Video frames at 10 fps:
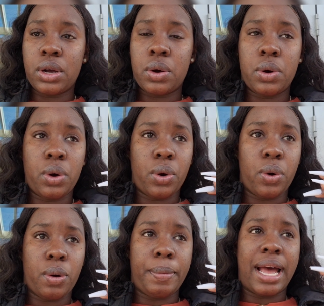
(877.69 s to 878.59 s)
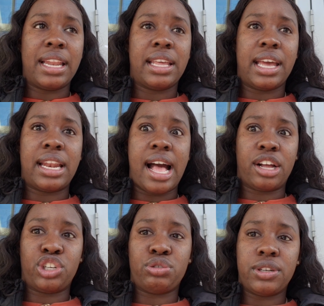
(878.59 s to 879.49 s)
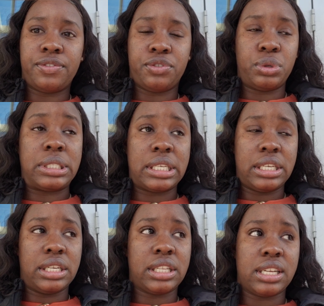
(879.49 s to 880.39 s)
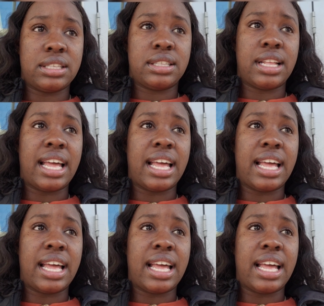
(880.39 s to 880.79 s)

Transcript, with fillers: go home and get actual food to eat because